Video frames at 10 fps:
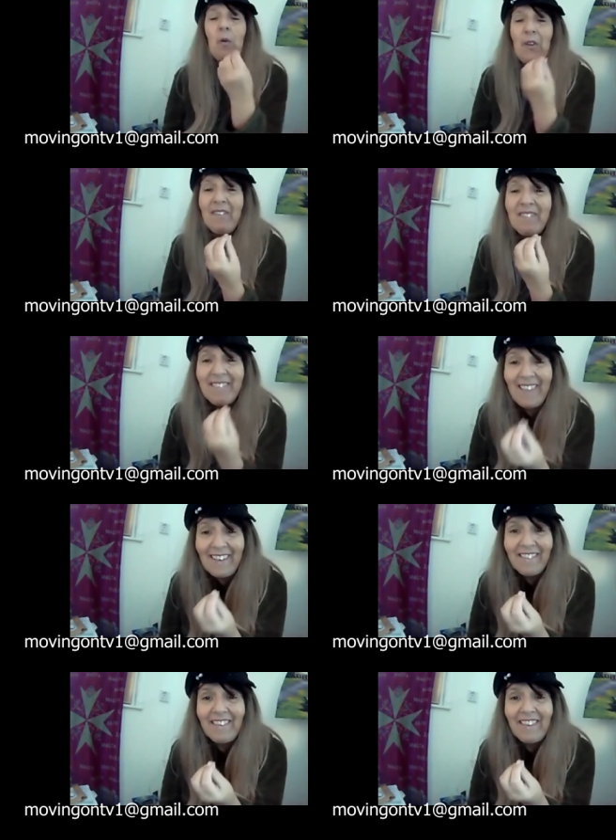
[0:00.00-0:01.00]
But what I'm
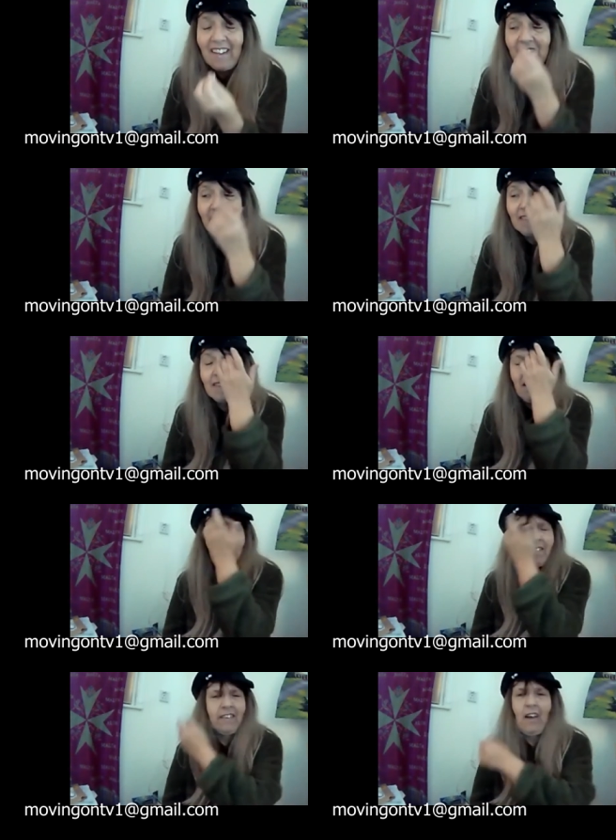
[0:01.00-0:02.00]
saying to you
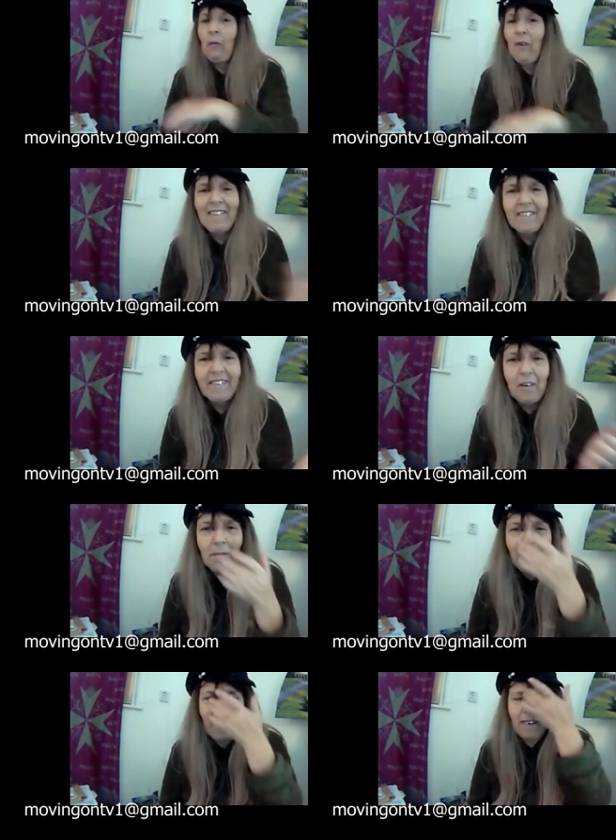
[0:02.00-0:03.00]
is you don't rescue me.